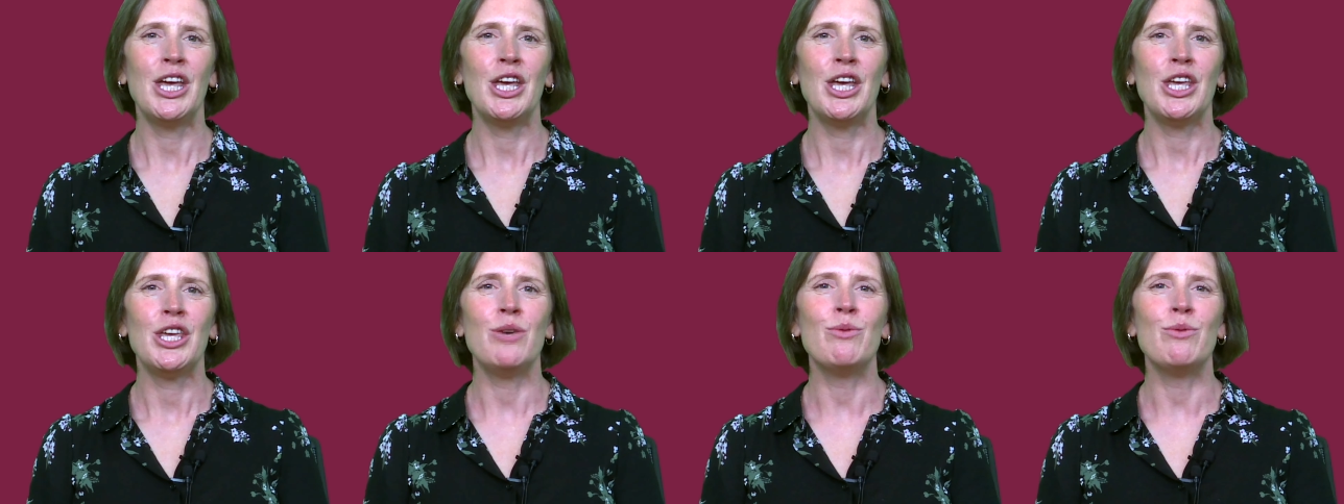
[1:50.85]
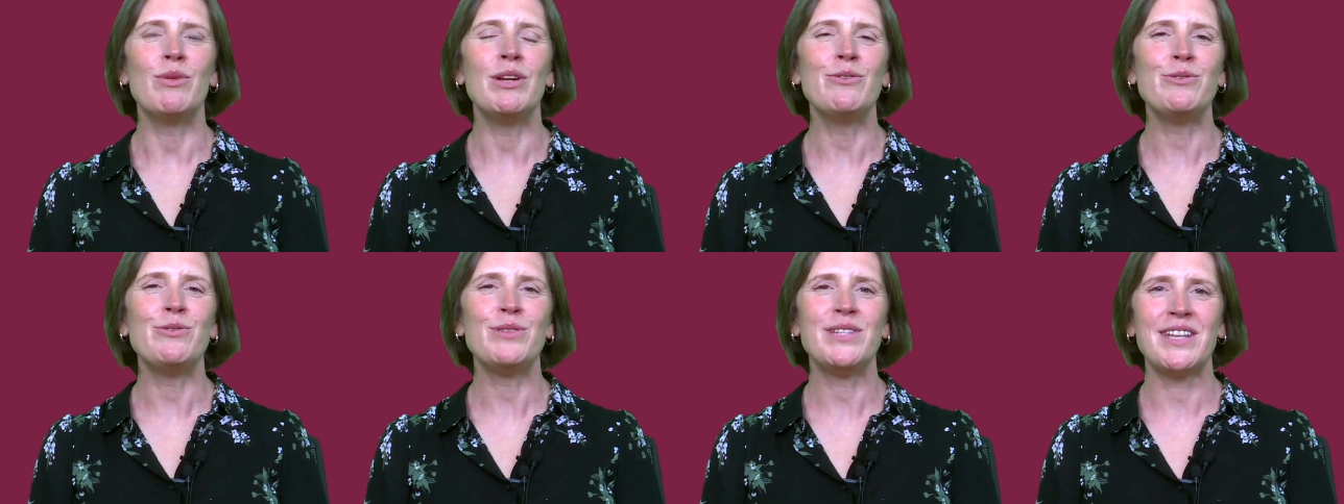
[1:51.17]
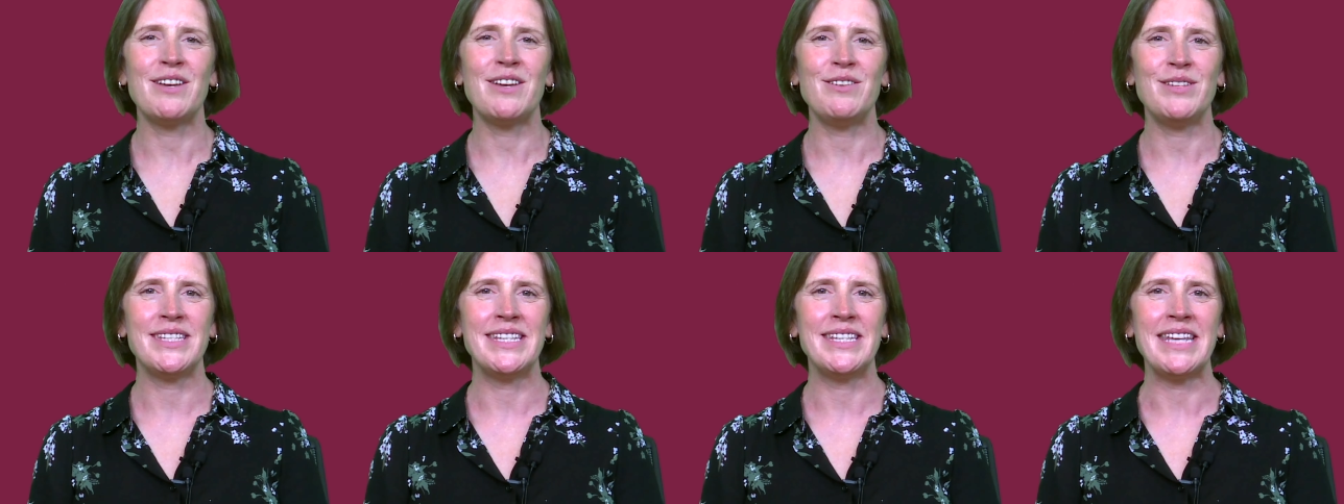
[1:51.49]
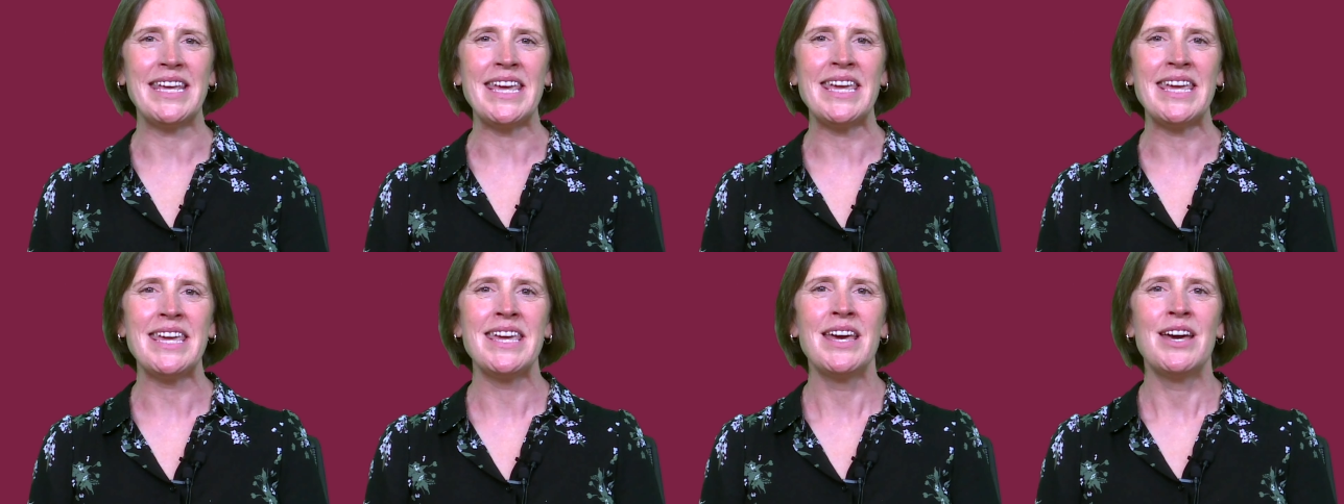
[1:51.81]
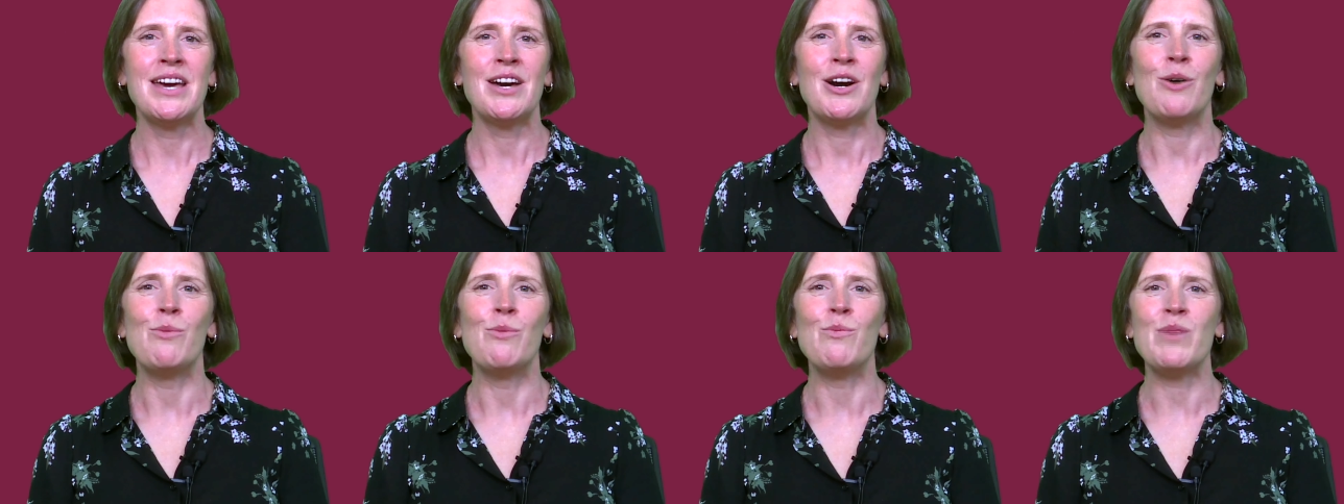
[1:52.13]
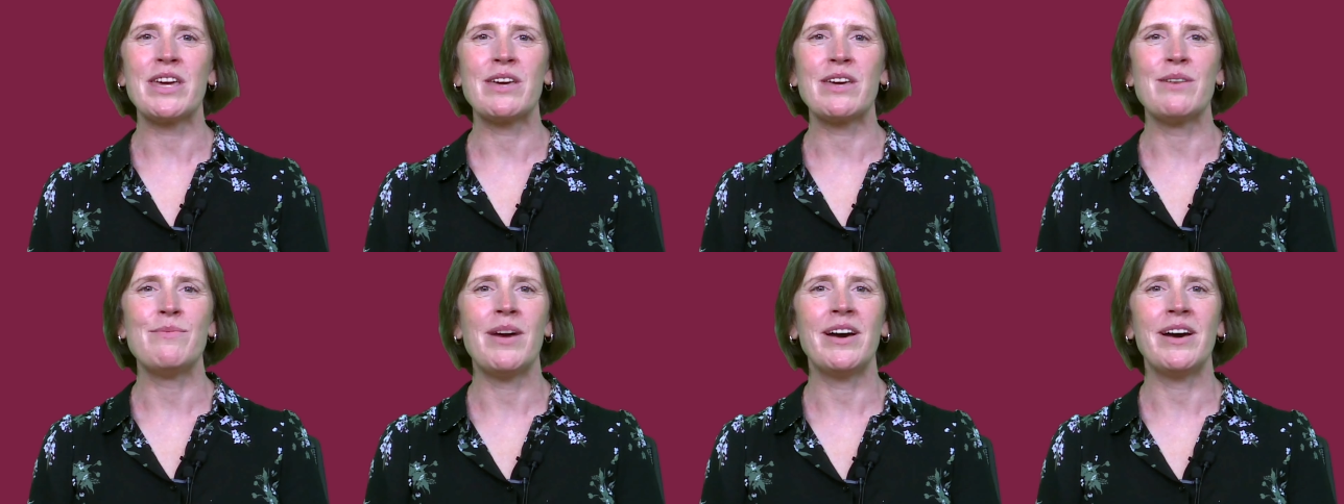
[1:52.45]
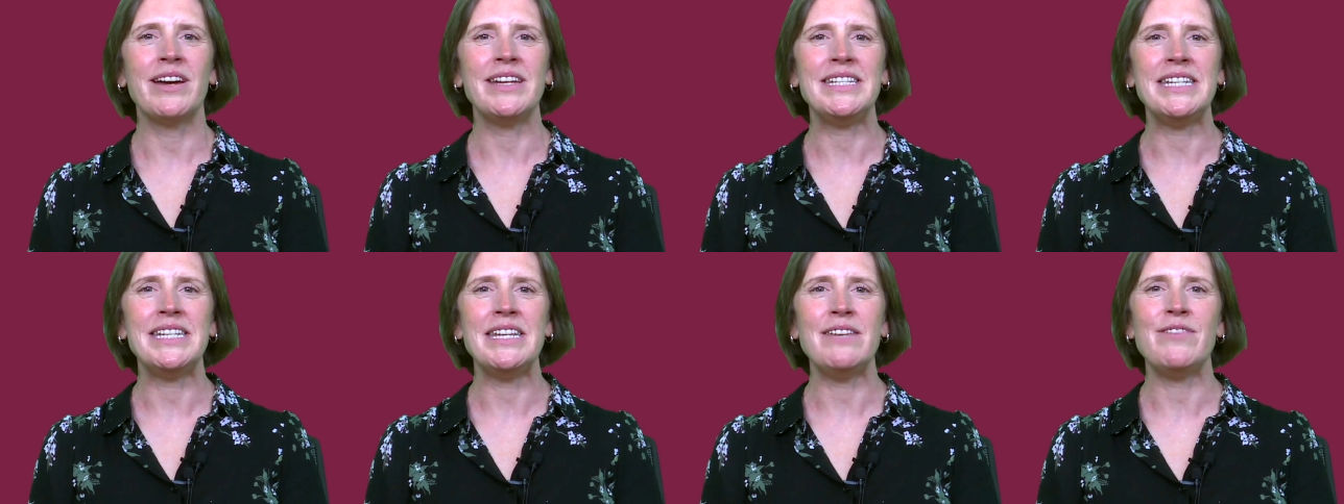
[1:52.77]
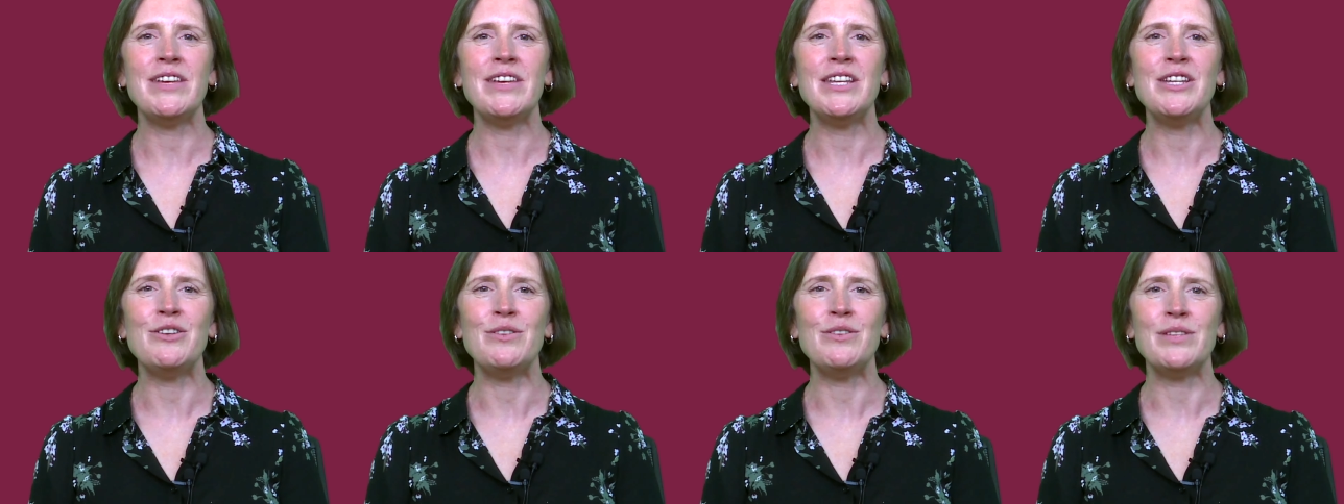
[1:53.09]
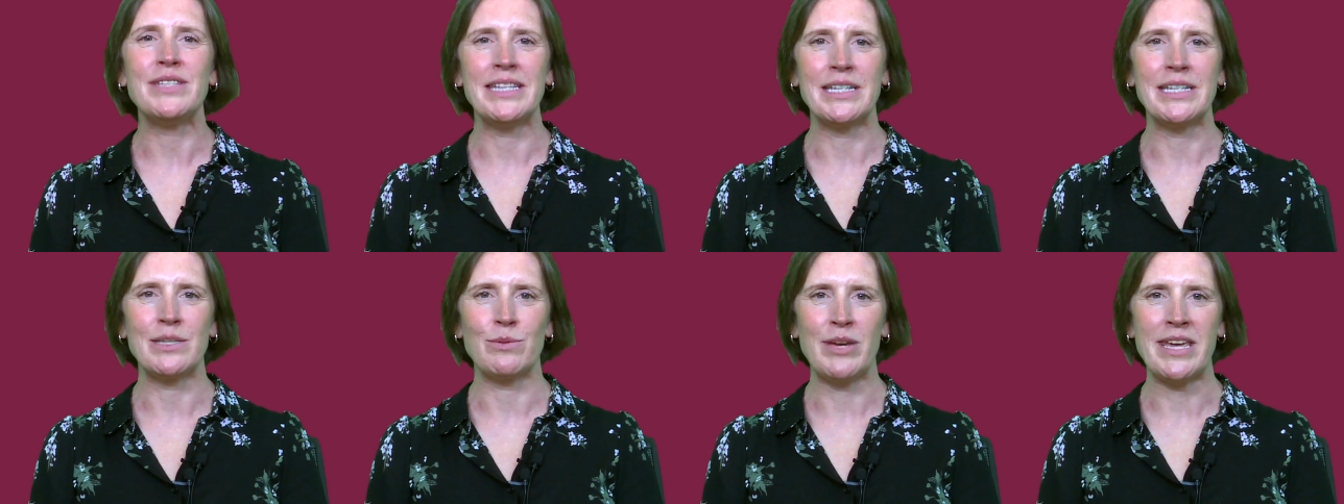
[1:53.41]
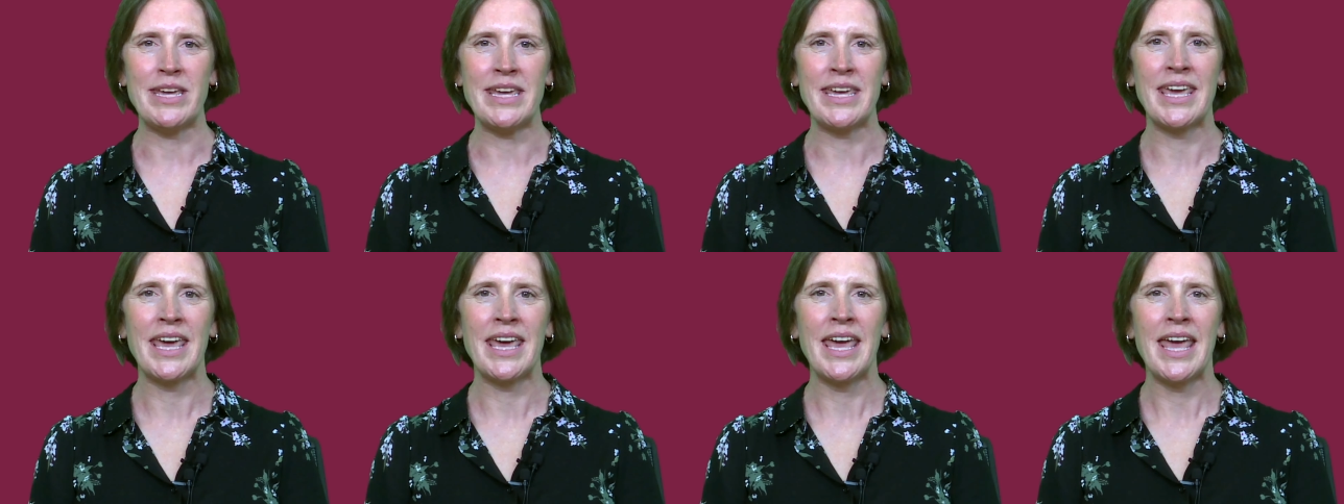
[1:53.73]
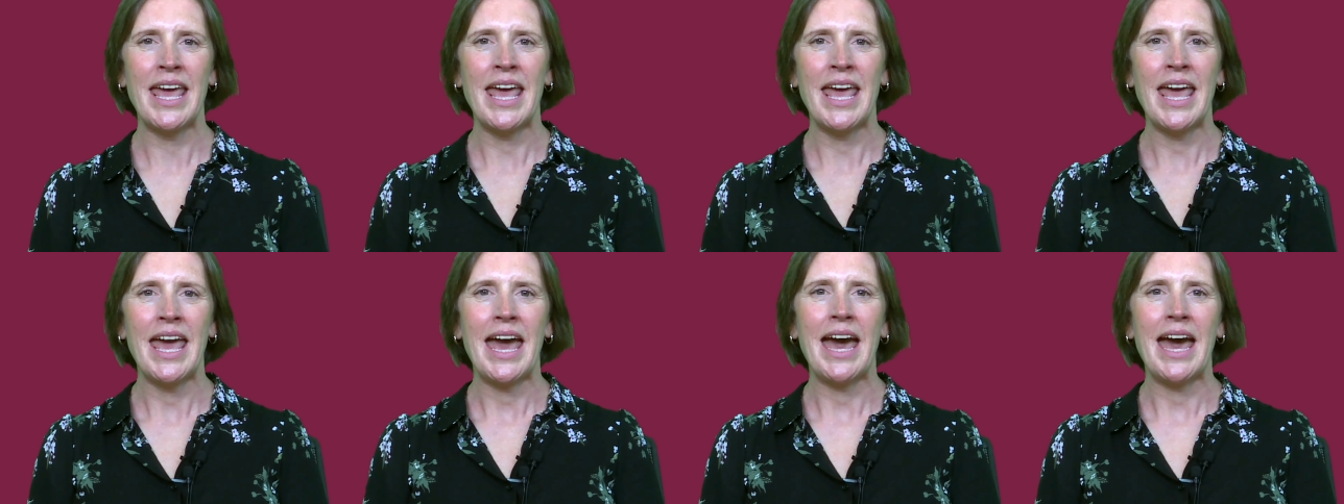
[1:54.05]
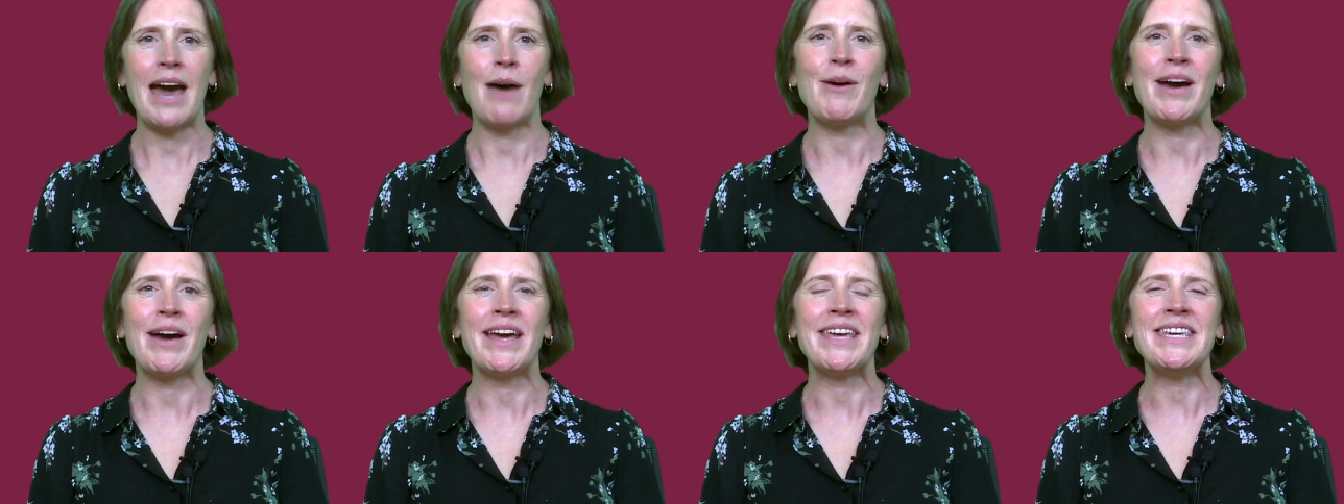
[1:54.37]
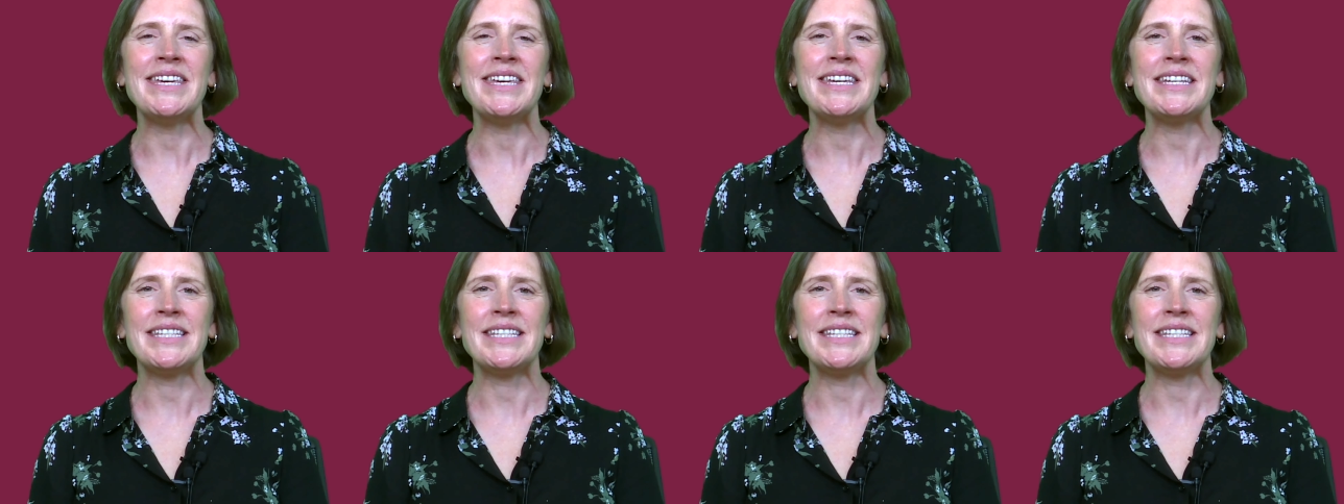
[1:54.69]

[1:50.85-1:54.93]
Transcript: You will also see on Wycombe High TV News this week how our Year